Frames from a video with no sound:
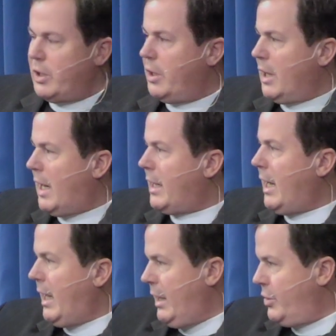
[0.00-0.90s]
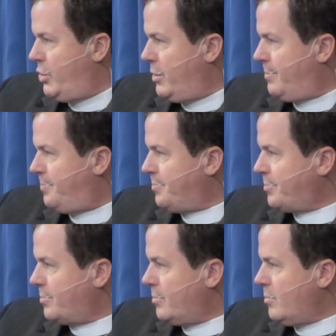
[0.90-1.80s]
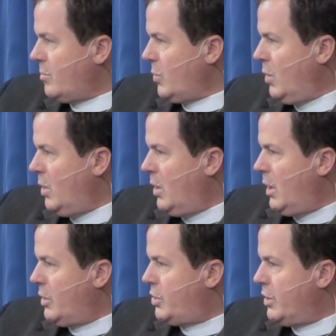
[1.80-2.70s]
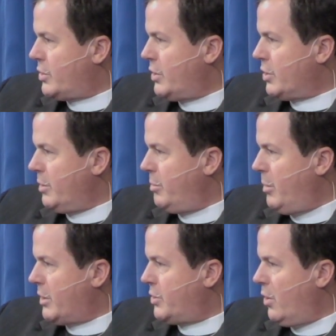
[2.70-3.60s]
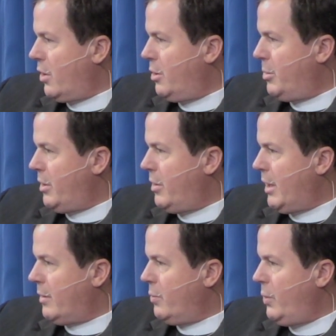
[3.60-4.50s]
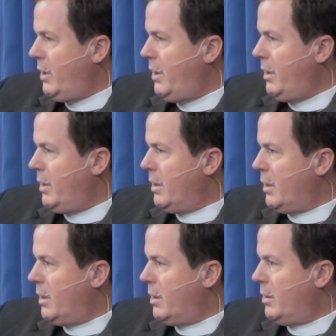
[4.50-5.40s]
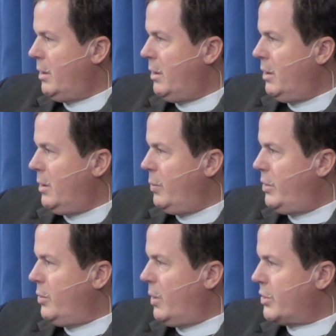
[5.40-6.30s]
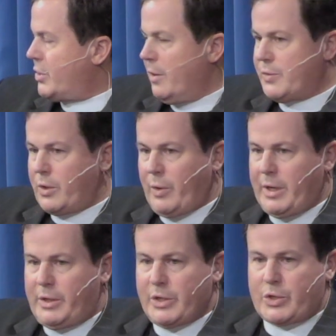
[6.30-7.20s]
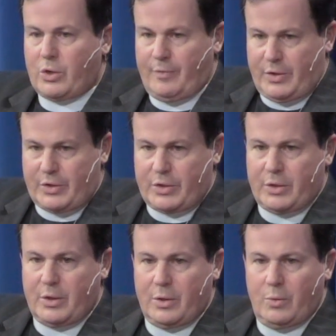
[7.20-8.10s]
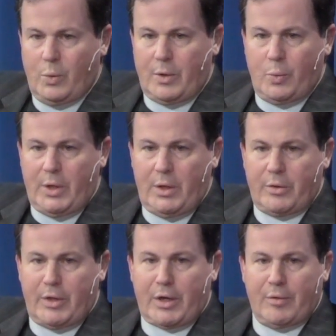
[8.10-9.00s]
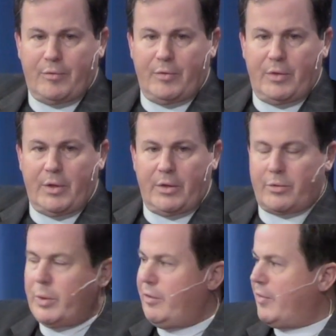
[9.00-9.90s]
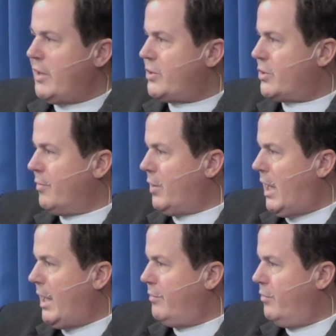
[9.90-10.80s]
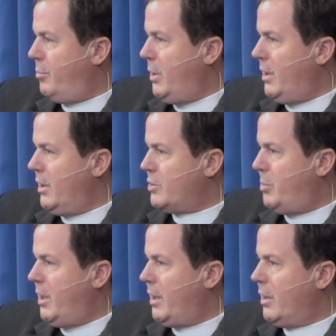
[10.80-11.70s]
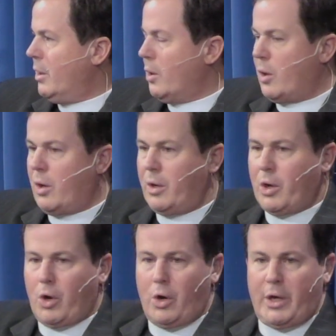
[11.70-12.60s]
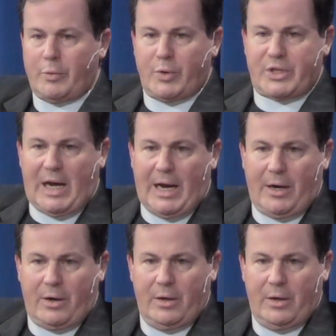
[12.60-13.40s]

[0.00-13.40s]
Not Age. And she essentially makes the argument that we do ourselves a great disservice when we think of the three phases of life as being learn, earn, and retire.